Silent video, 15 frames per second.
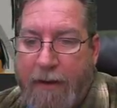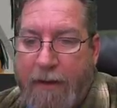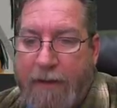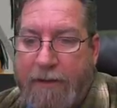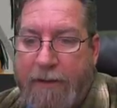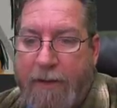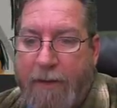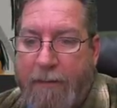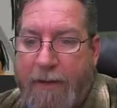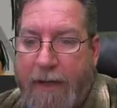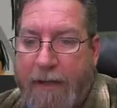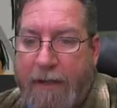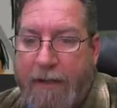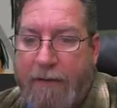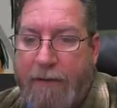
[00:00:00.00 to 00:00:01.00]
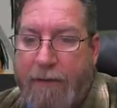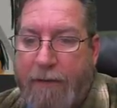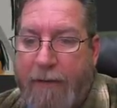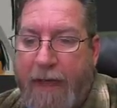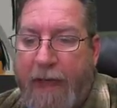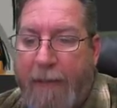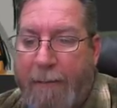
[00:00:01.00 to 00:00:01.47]
So I'm not going to do
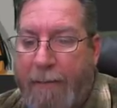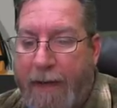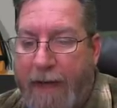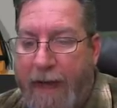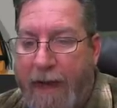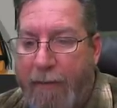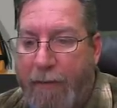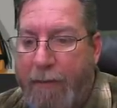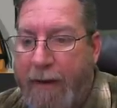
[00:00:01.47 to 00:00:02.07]
that. But I will